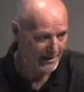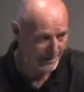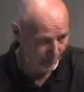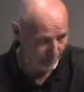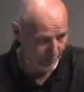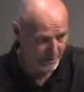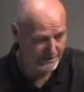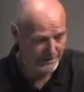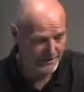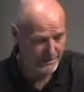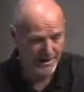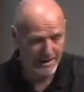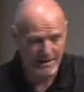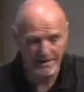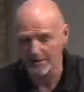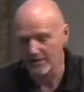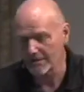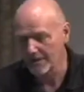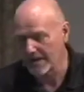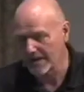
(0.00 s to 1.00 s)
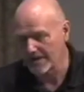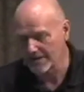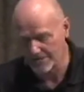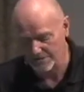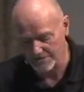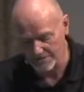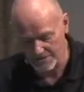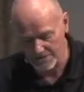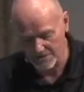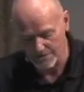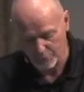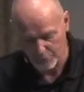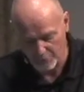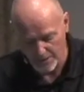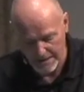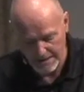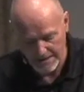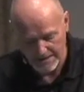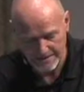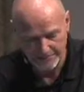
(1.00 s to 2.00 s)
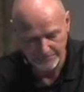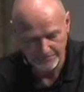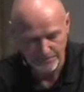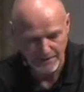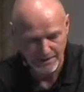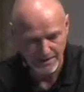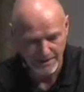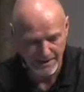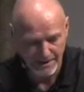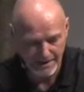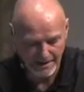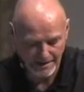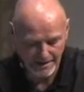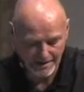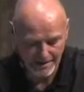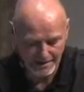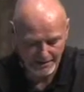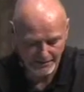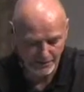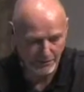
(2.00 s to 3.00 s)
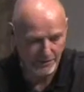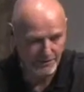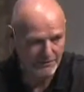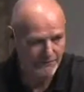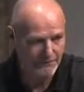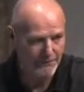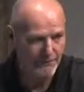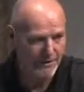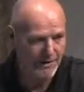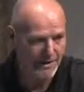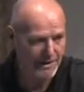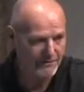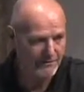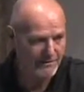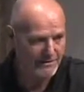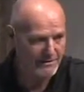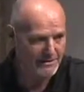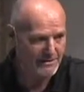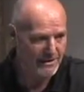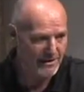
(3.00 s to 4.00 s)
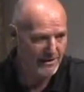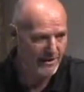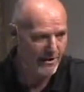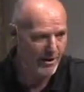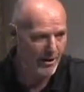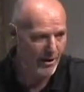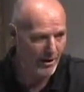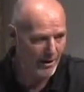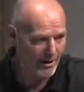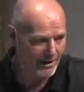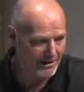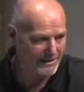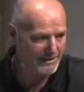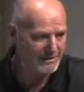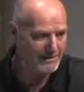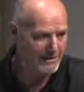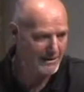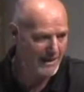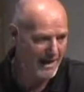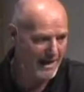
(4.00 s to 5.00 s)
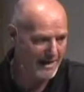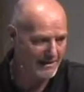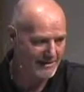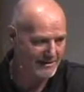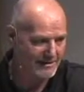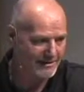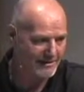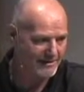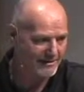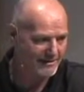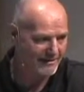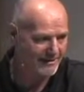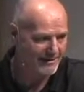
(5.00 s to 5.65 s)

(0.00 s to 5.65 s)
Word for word: One of the congregations prayed, and Lord, forgive us our debts.